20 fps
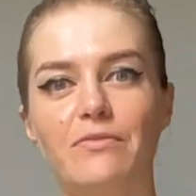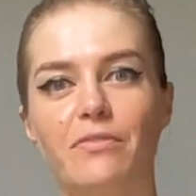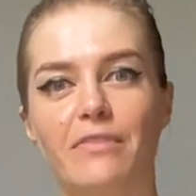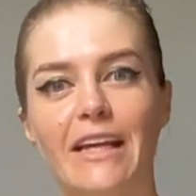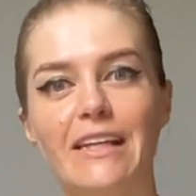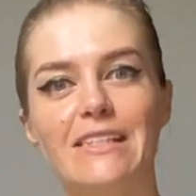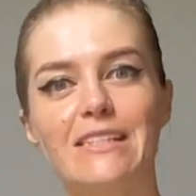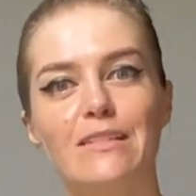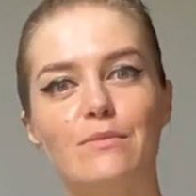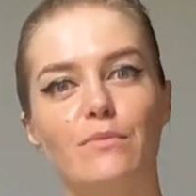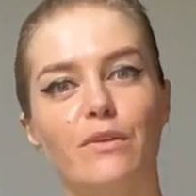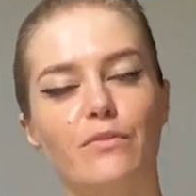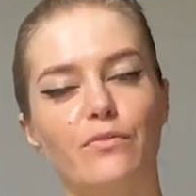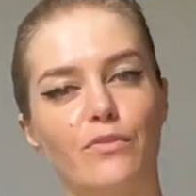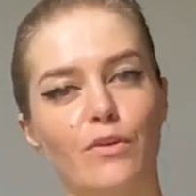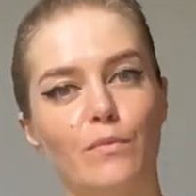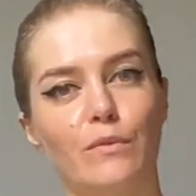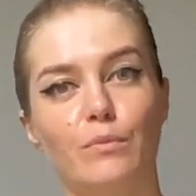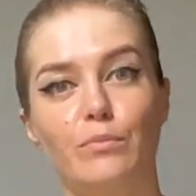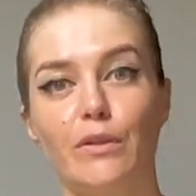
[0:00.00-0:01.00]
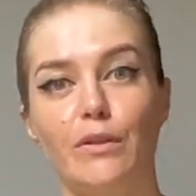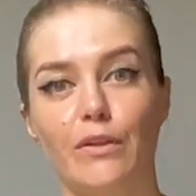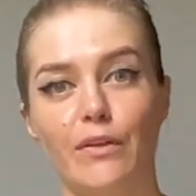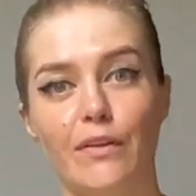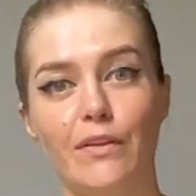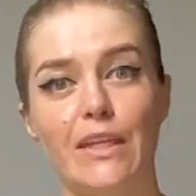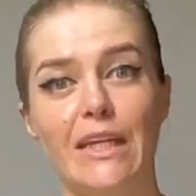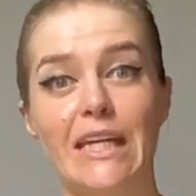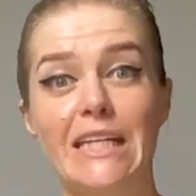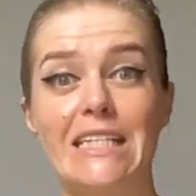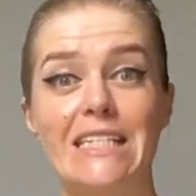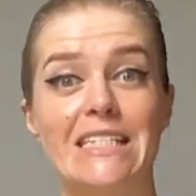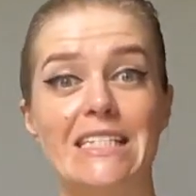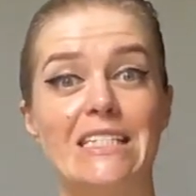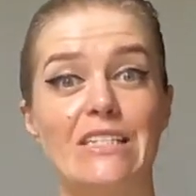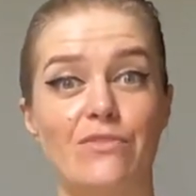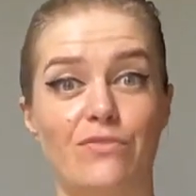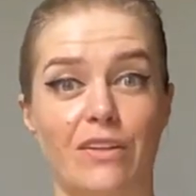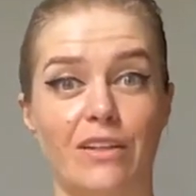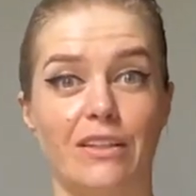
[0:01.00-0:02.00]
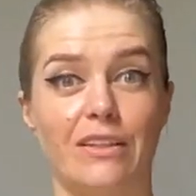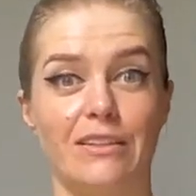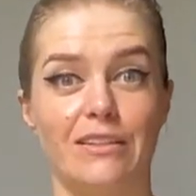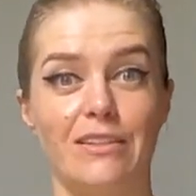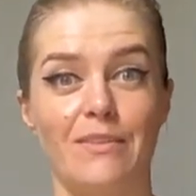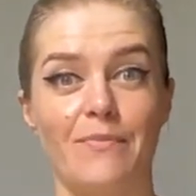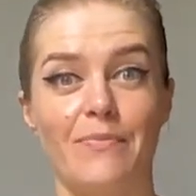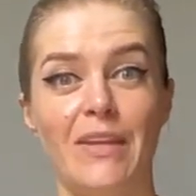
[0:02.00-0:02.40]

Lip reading: flexible from the birth, it is difficult.